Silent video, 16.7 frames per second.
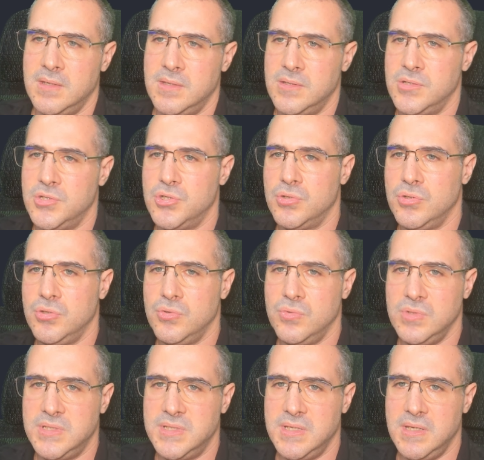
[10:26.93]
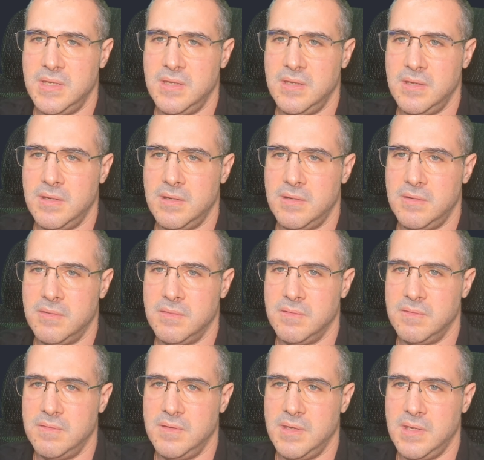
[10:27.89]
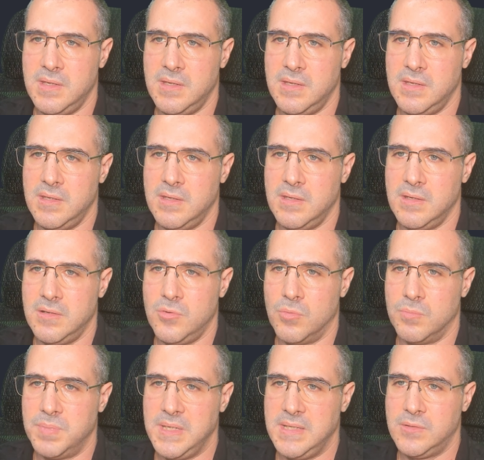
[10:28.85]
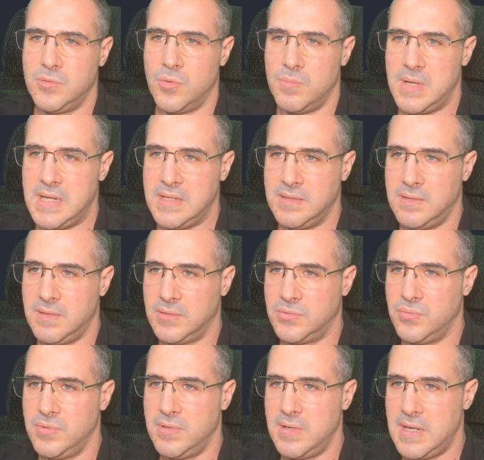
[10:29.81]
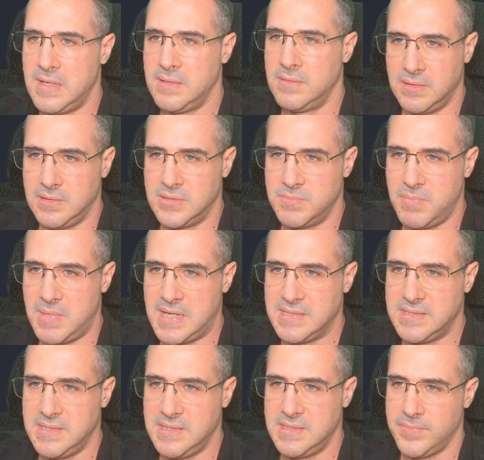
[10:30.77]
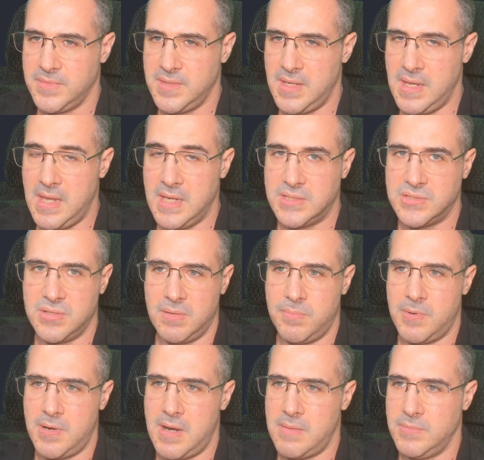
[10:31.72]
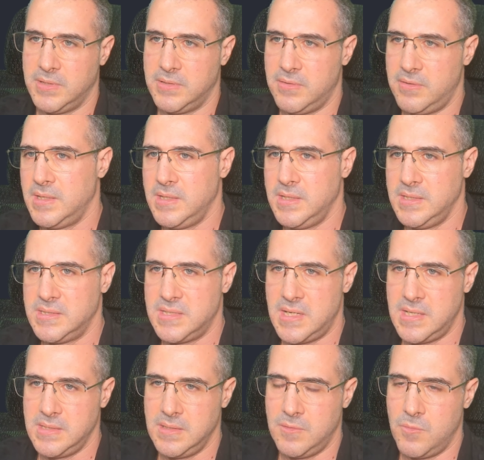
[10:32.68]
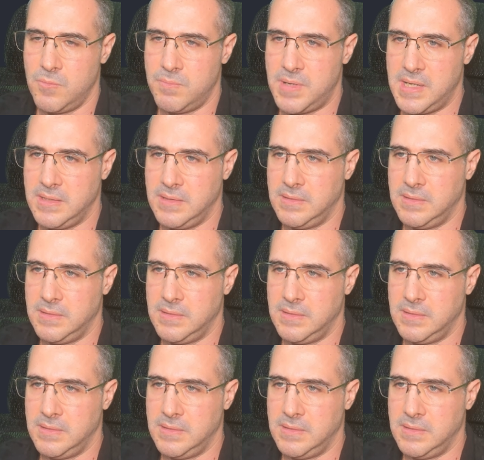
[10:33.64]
So you will see here the complete command that we run. It passes the extra parameter inside the compile